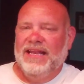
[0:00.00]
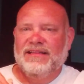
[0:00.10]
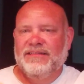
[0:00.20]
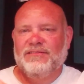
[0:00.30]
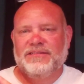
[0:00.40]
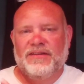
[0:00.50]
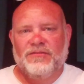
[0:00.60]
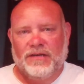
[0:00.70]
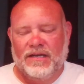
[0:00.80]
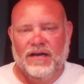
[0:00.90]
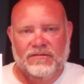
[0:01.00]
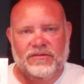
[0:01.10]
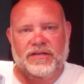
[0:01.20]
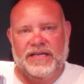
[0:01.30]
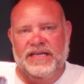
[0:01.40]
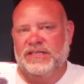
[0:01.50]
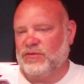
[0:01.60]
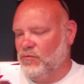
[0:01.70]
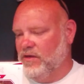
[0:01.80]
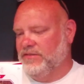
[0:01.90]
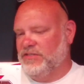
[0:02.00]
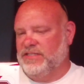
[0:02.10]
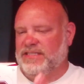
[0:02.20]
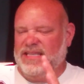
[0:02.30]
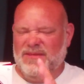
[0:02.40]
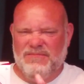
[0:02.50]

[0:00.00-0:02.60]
add a little different color to each one. Just